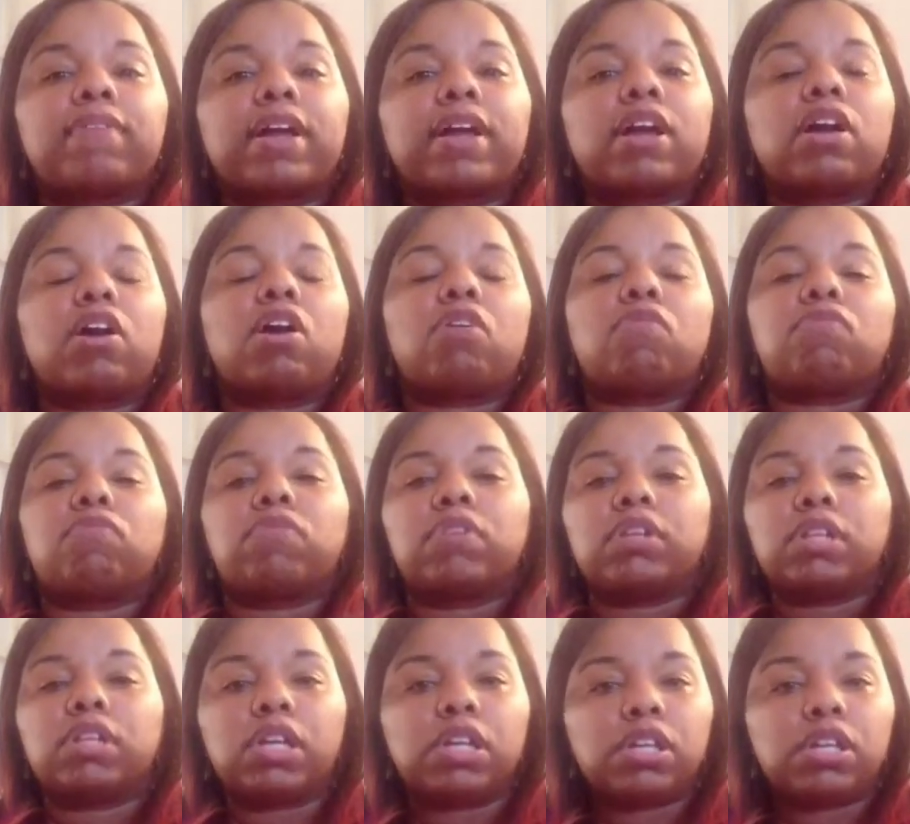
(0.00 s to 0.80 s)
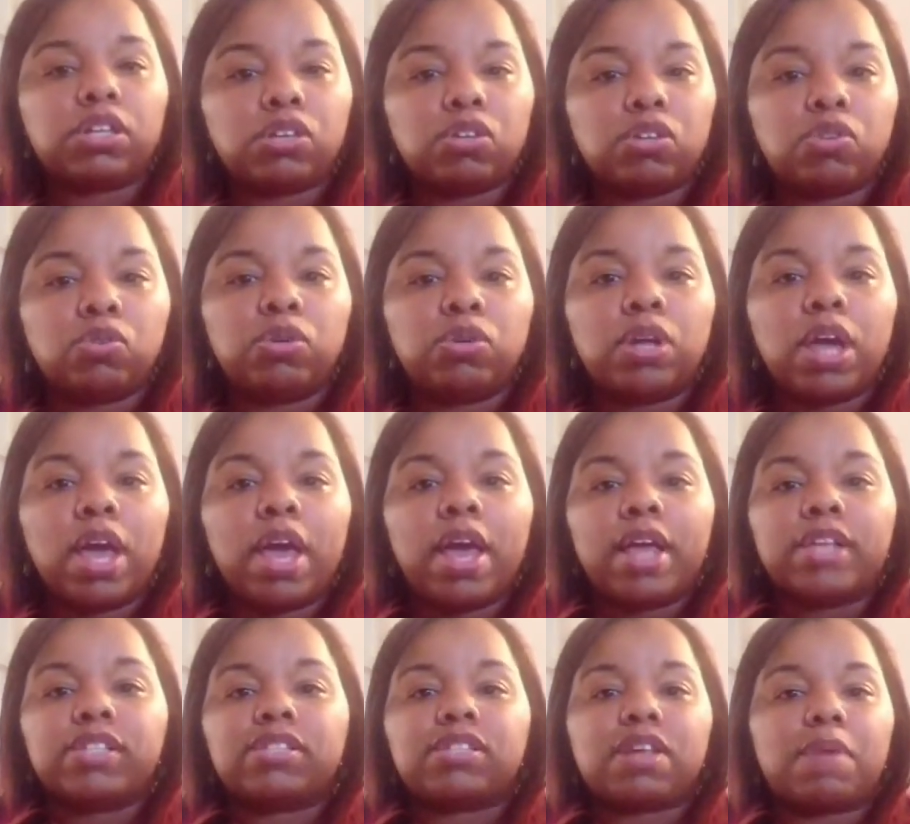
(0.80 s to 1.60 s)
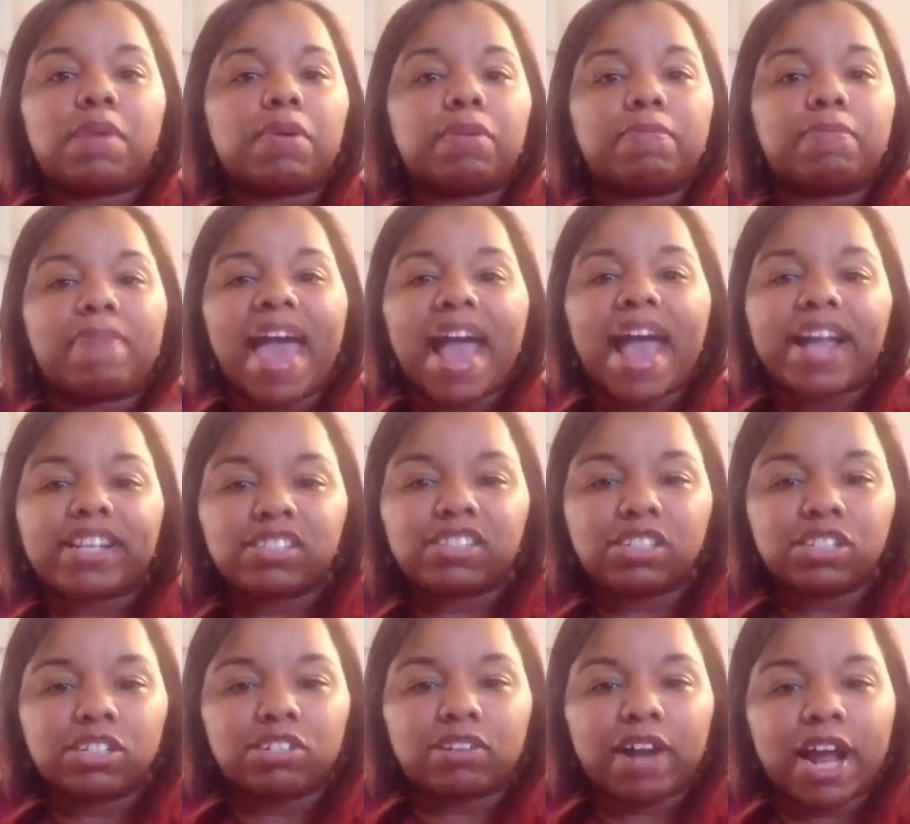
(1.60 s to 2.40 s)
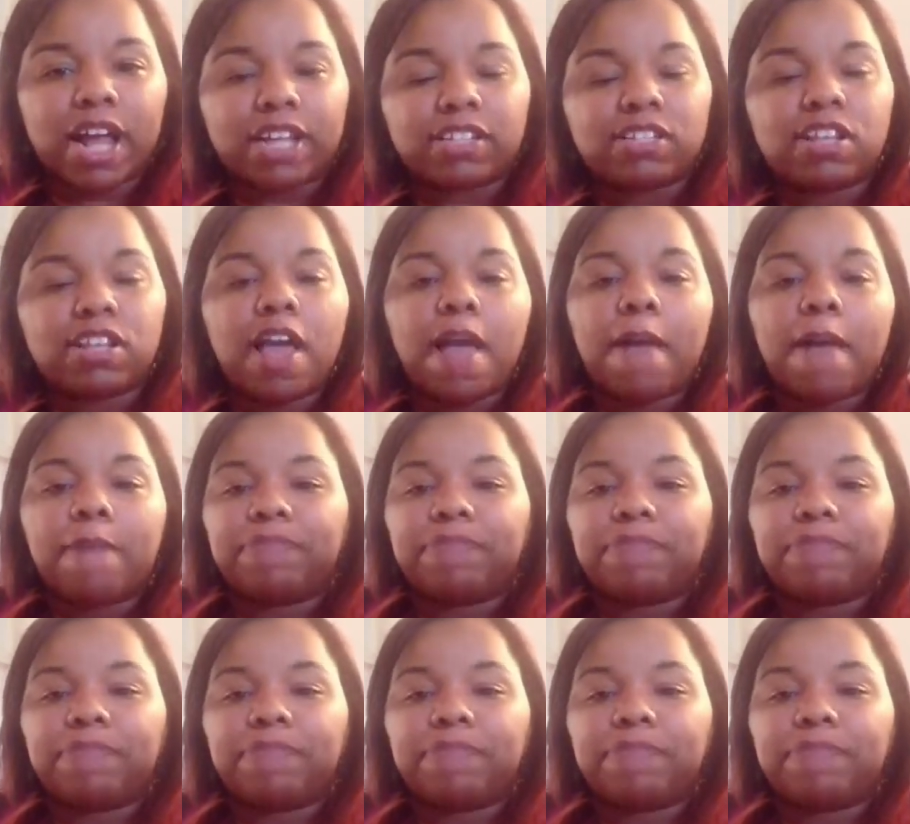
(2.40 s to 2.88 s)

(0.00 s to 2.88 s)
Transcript: like a really cute summer maxi dress,